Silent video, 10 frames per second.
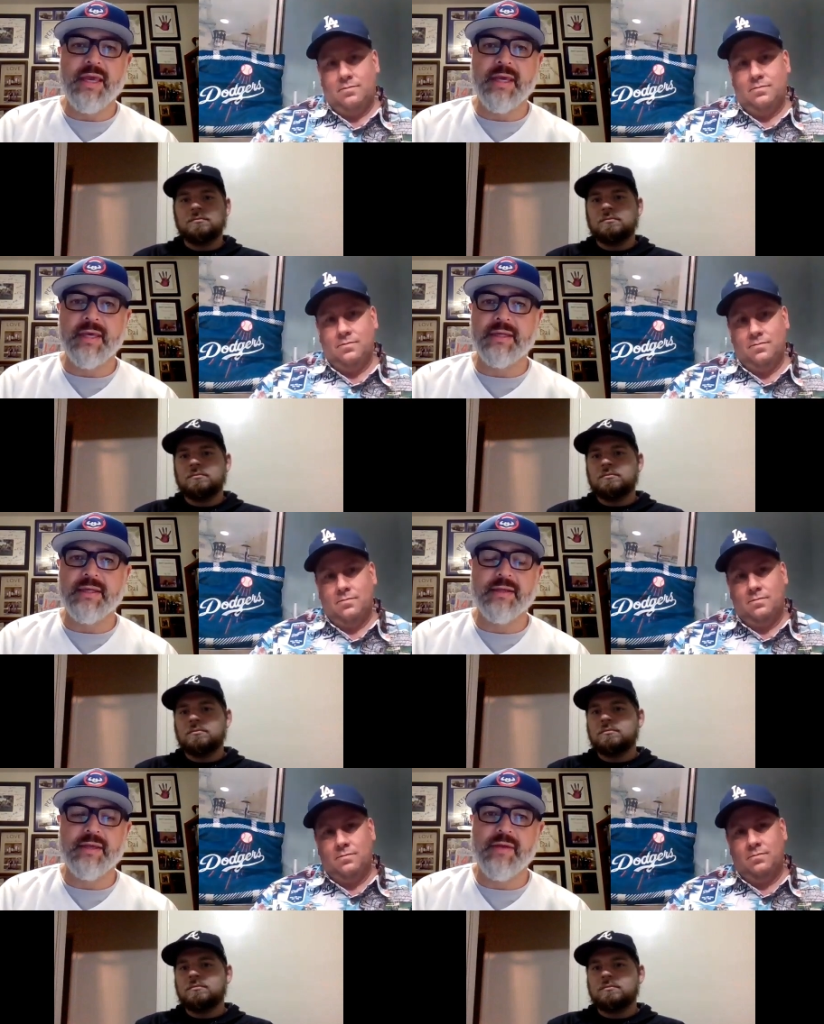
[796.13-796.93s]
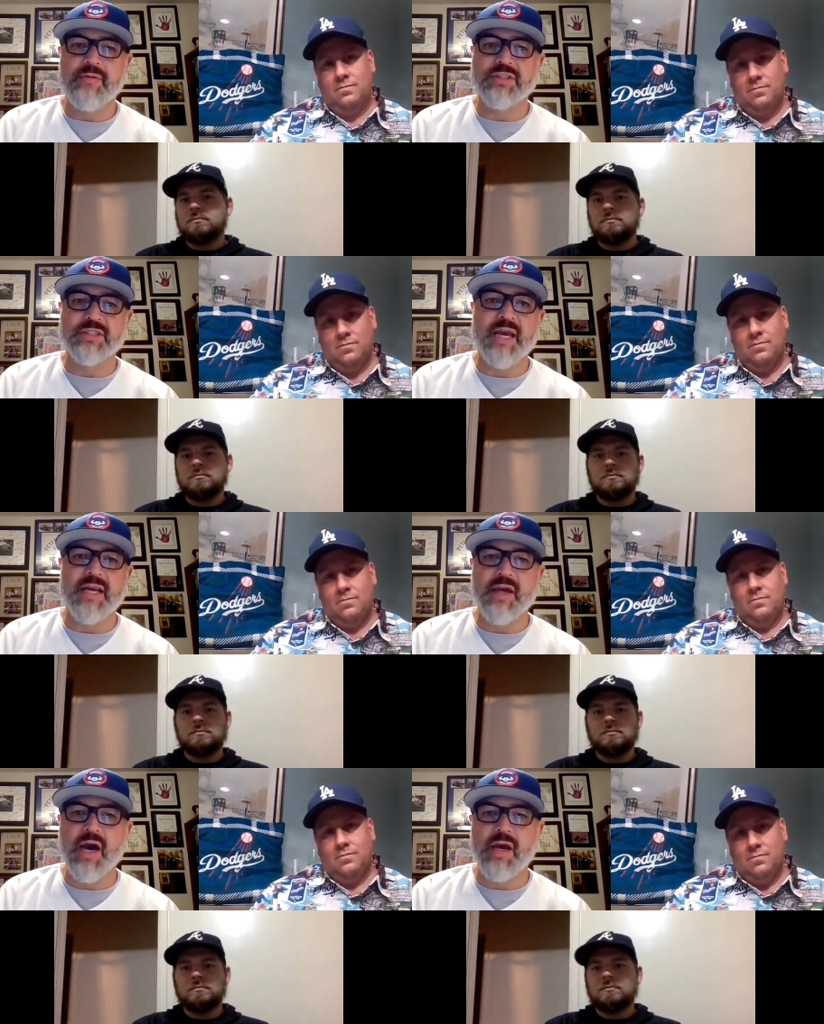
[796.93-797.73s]
Speaker 1: and he was just
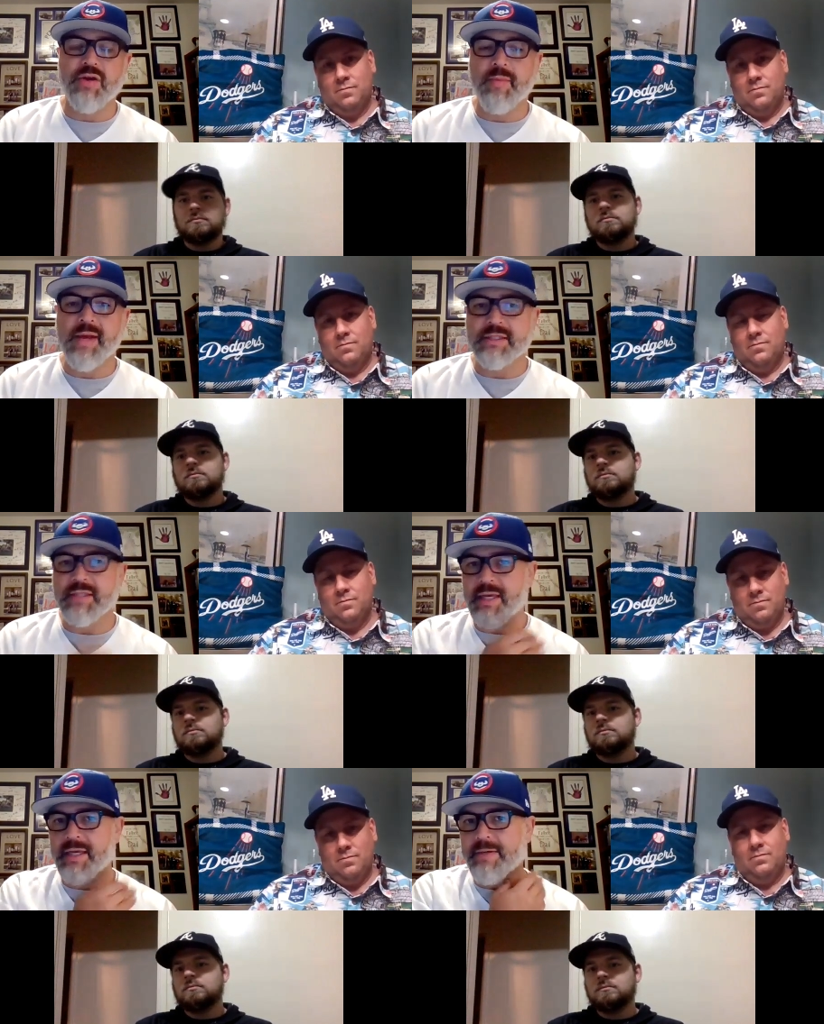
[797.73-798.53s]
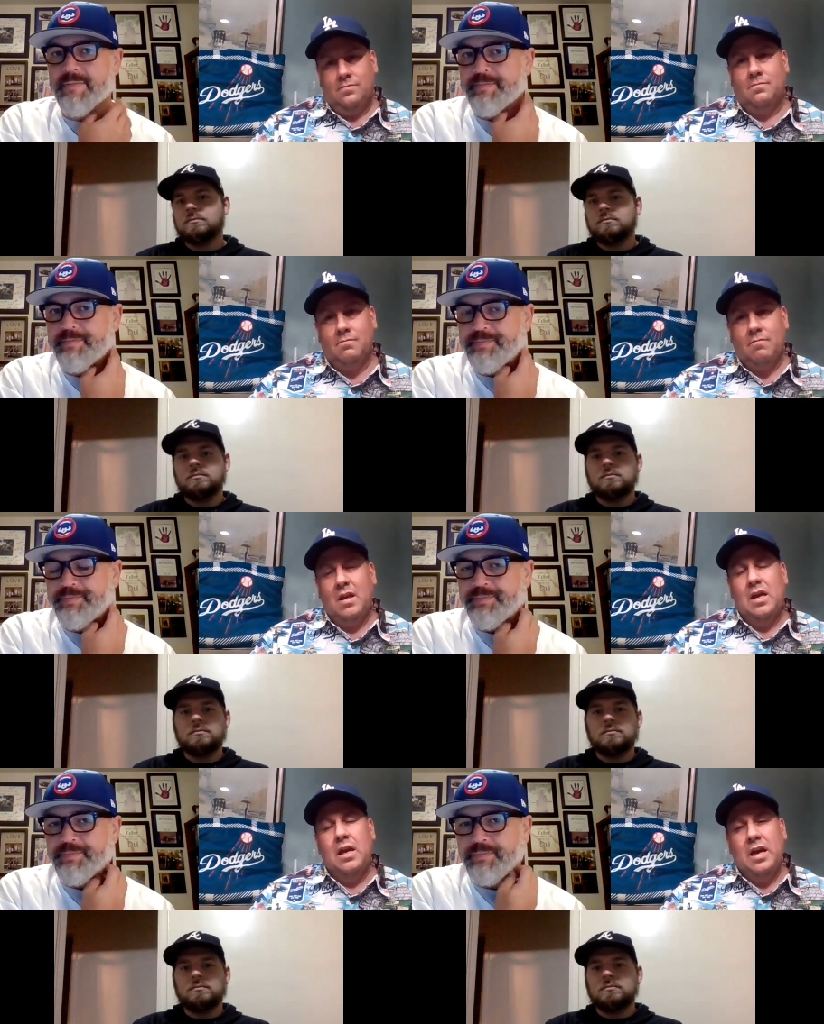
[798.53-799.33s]
kind of caught in no man's land.
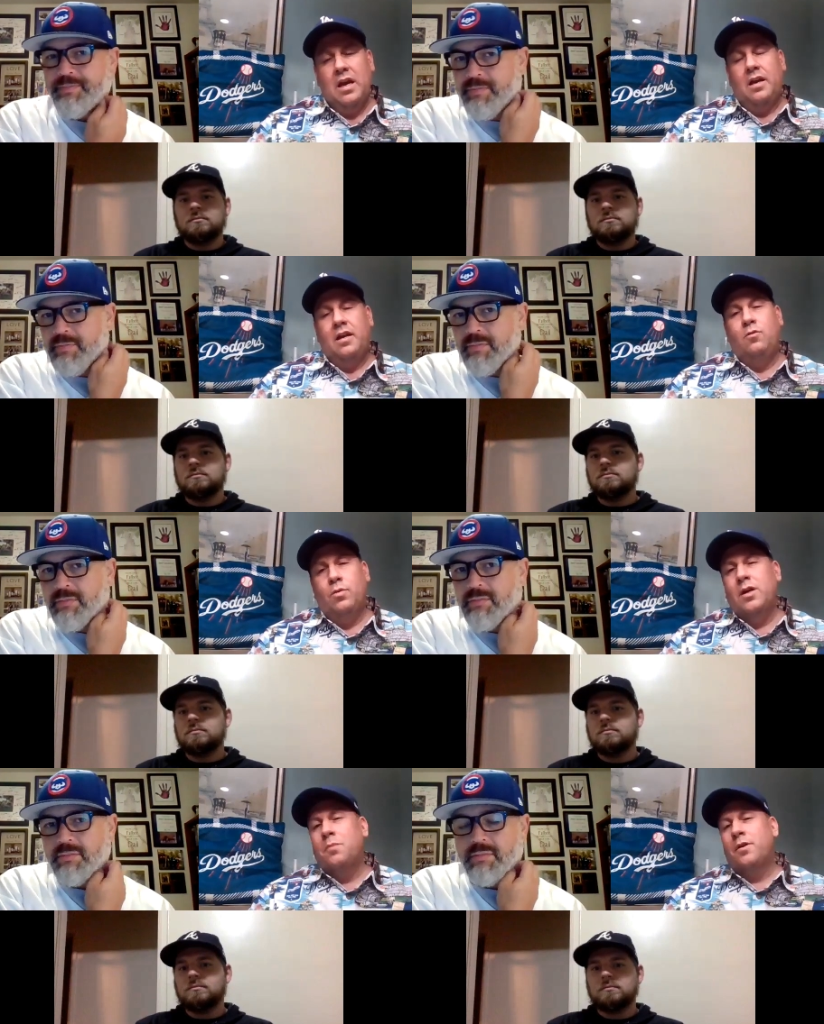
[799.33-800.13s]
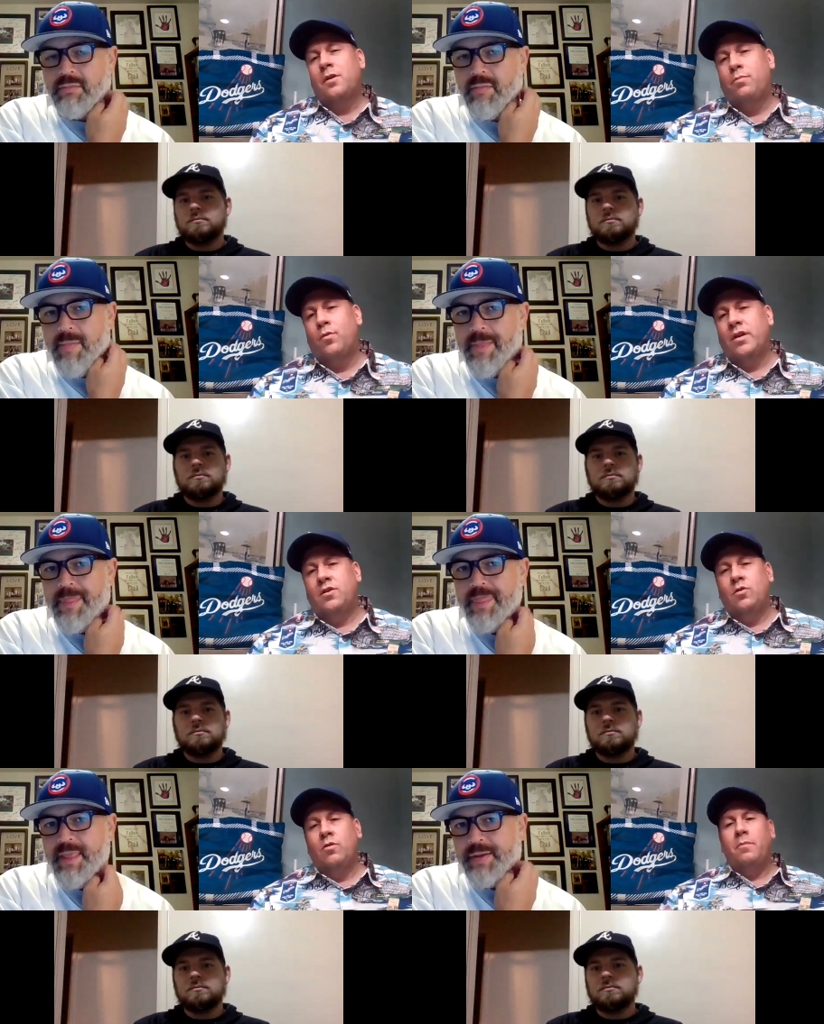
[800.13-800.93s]
Speaker 2: And you bring up a good
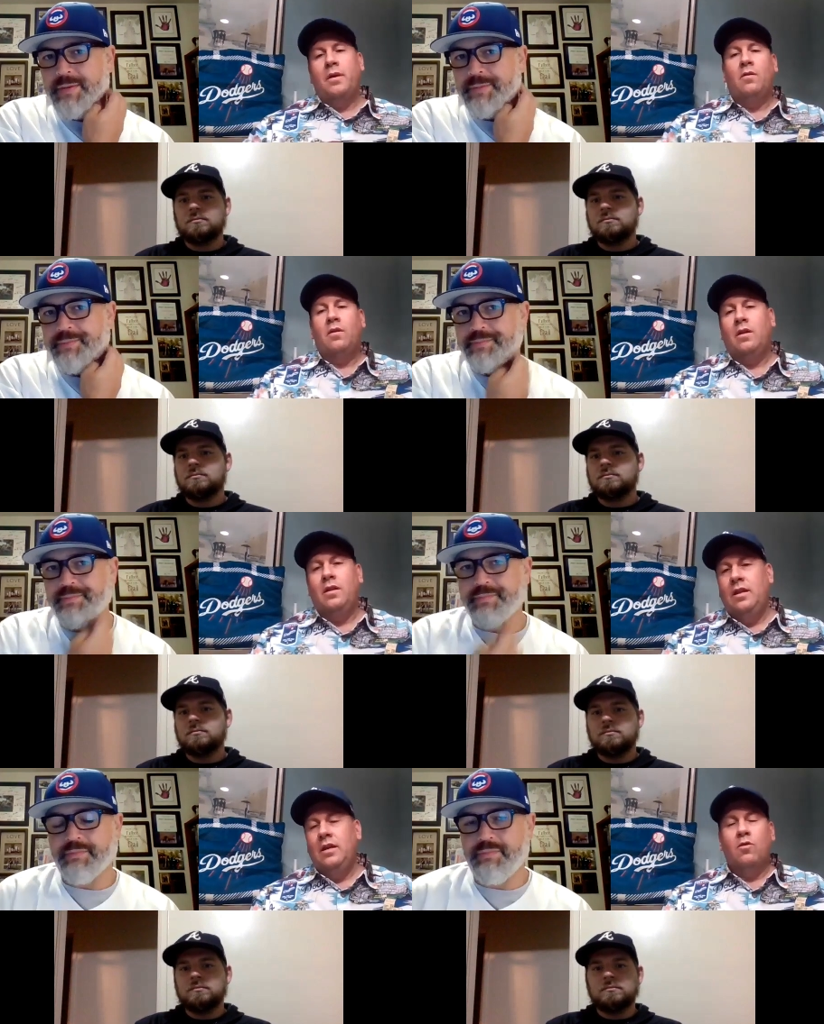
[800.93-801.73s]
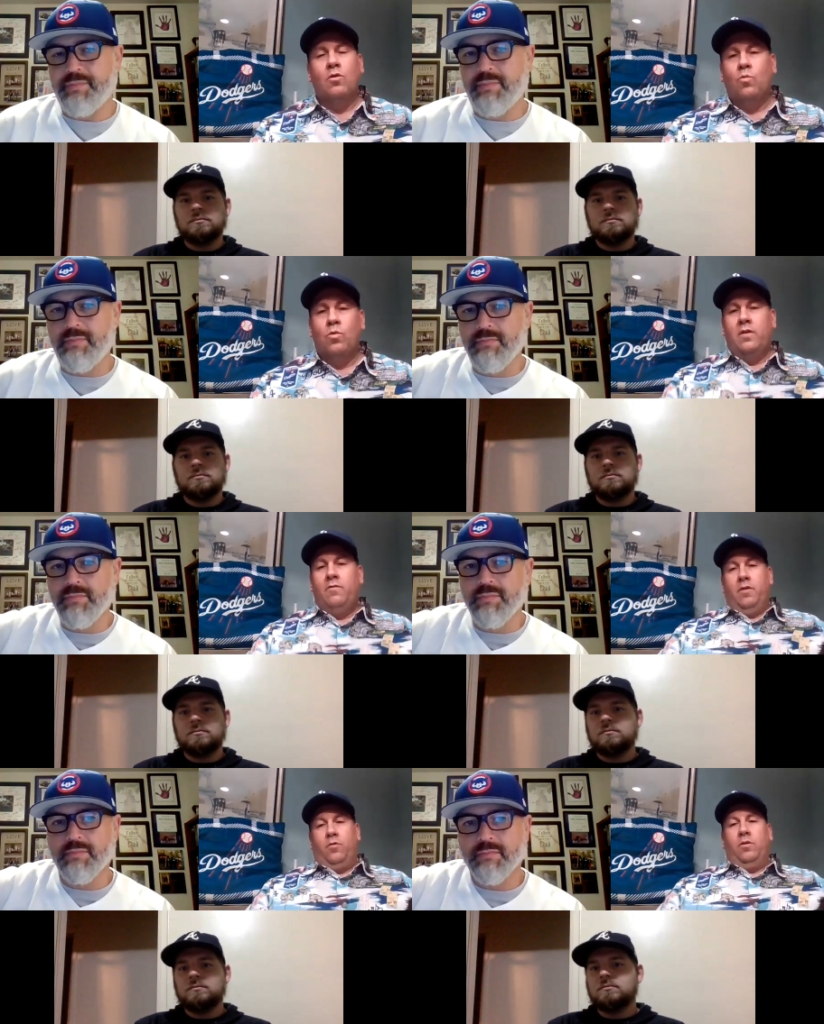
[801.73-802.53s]
point too. I mean, neither
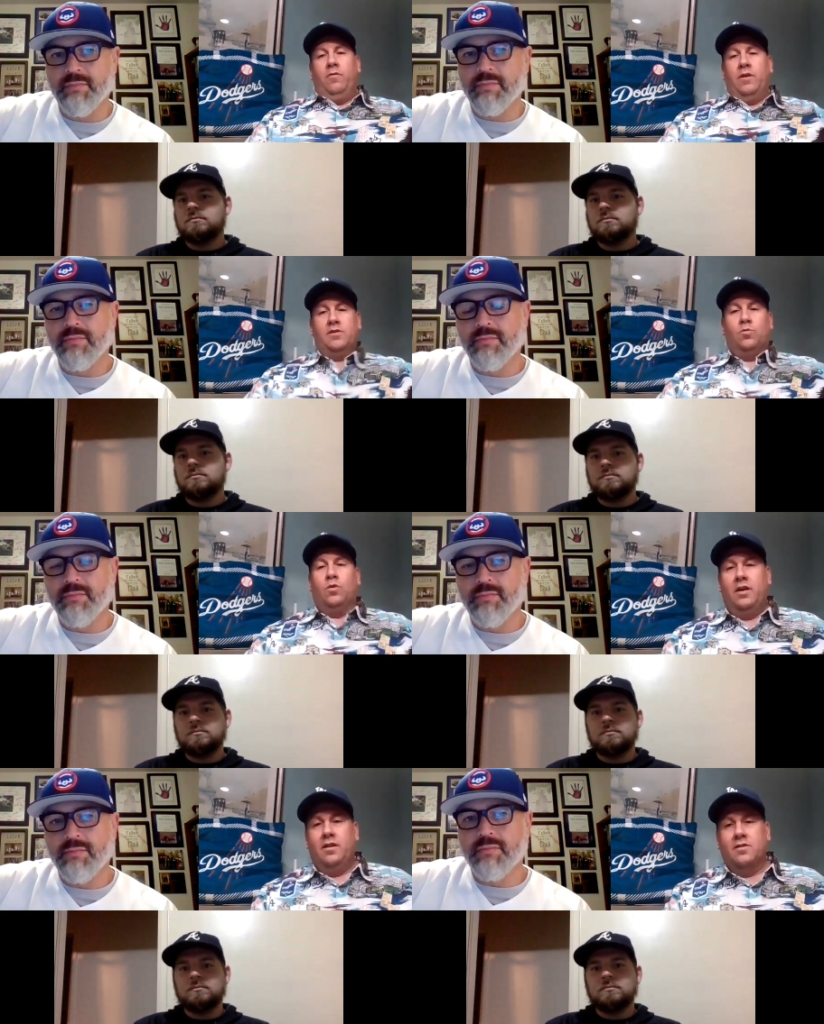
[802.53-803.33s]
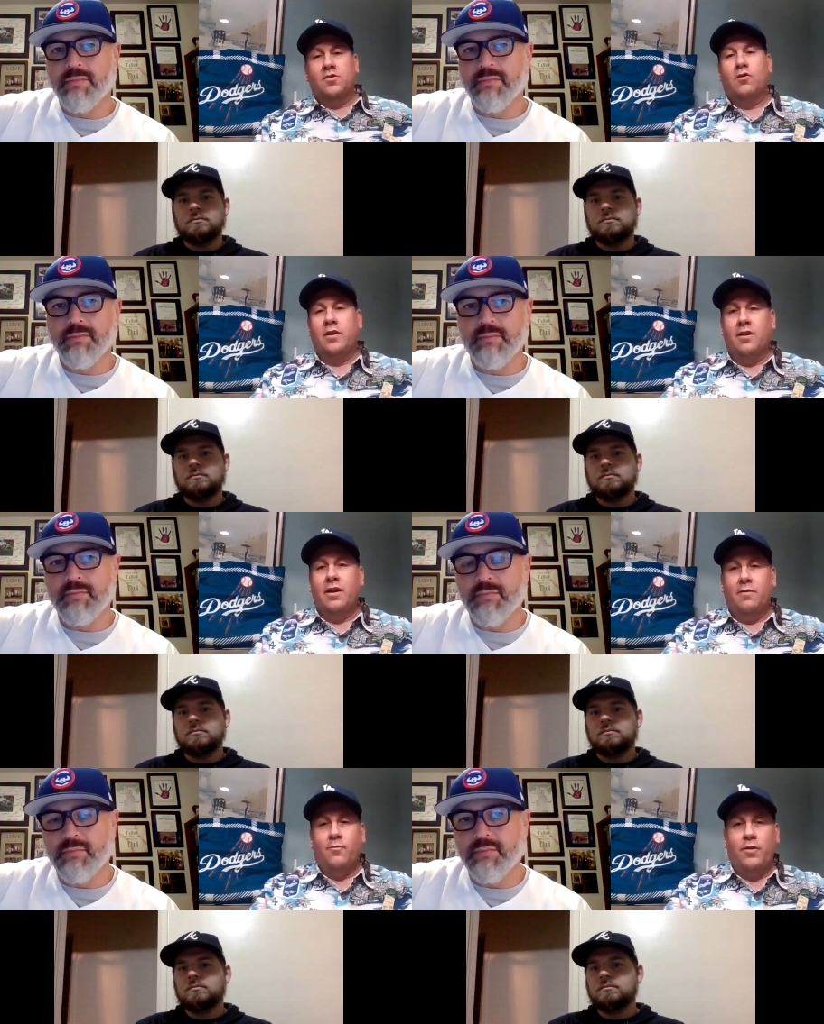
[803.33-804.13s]
one of the three of us were in the starting
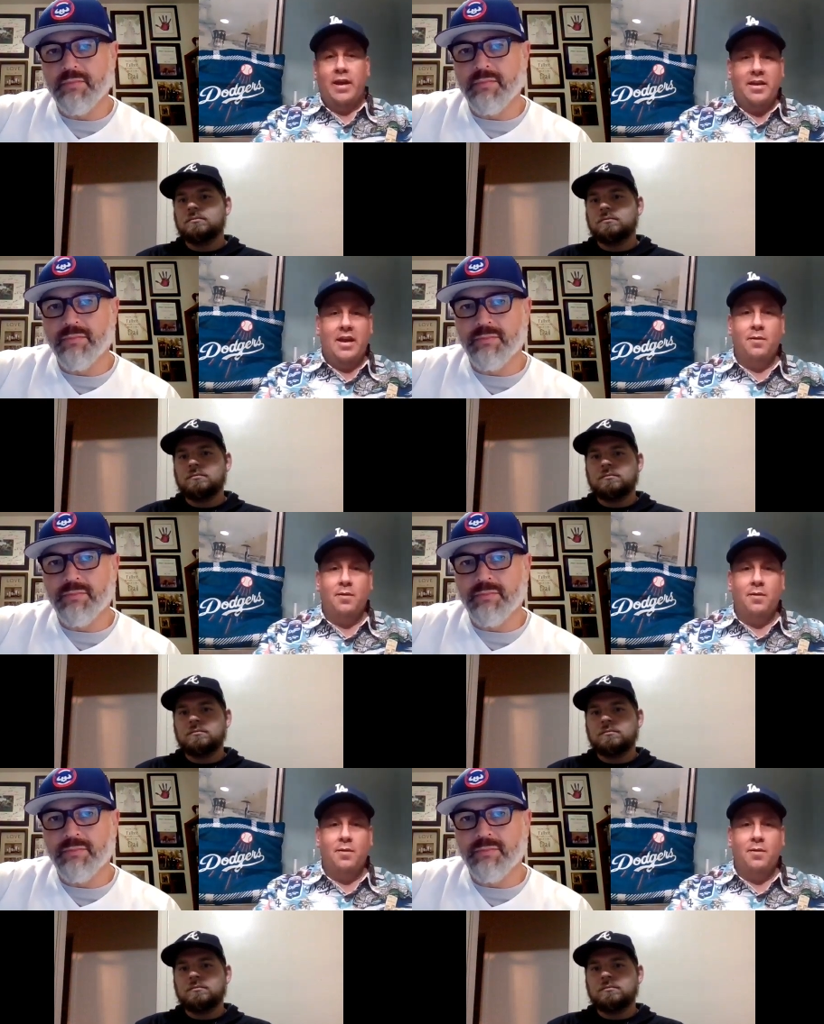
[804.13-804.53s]
lineup for that